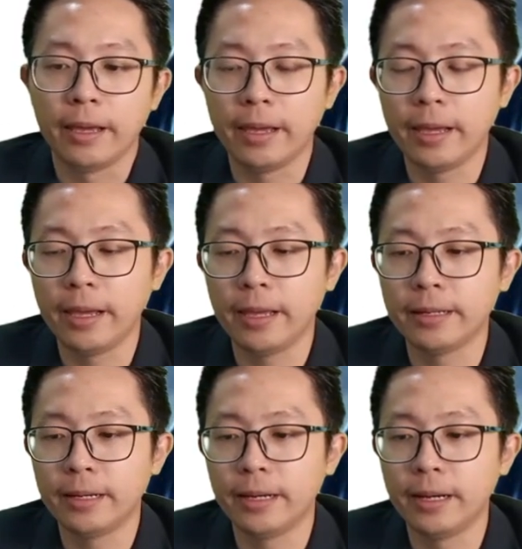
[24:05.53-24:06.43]
And
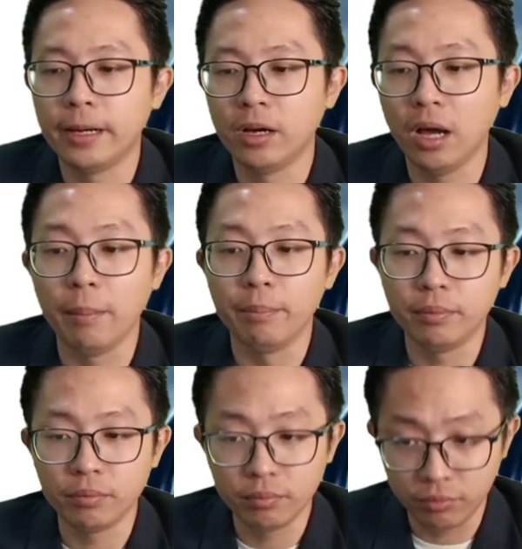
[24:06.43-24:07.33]

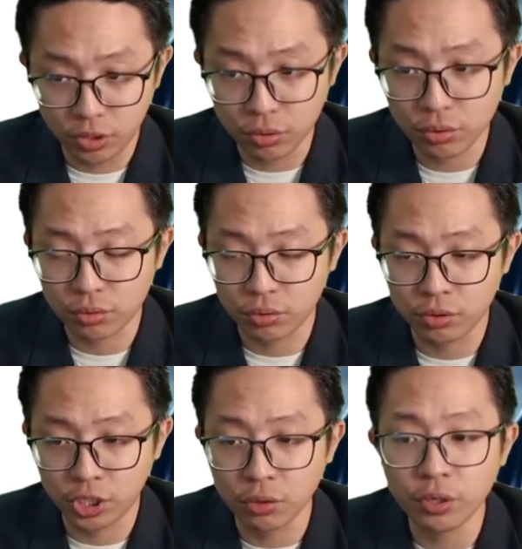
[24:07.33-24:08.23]
Q
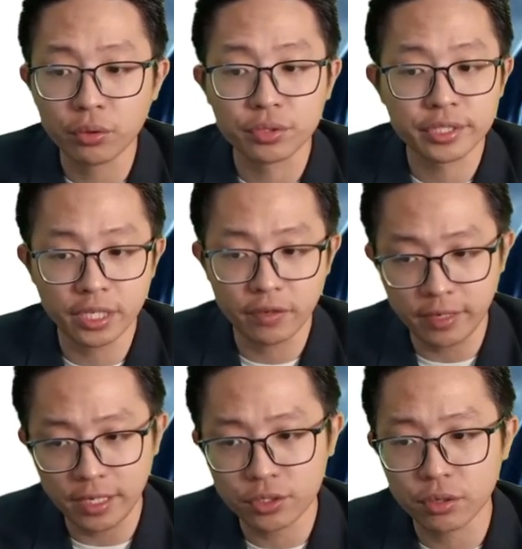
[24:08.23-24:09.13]
equal to
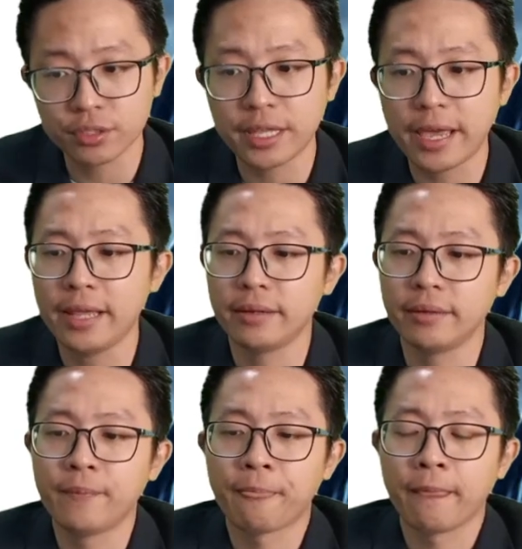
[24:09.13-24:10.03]
CV shows that
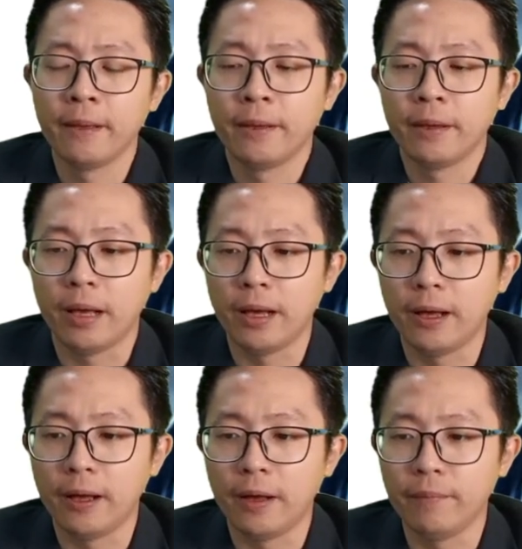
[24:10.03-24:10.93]

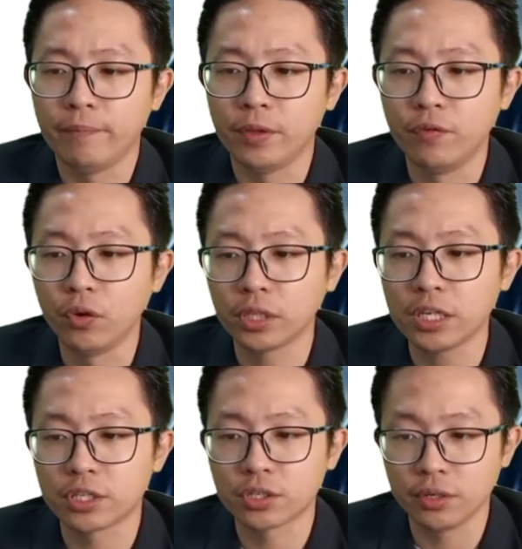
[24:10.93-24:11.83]
the
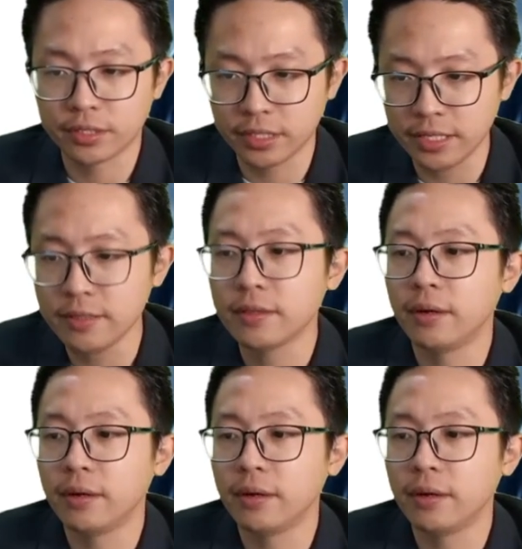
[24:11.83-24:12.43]
voltage is constant.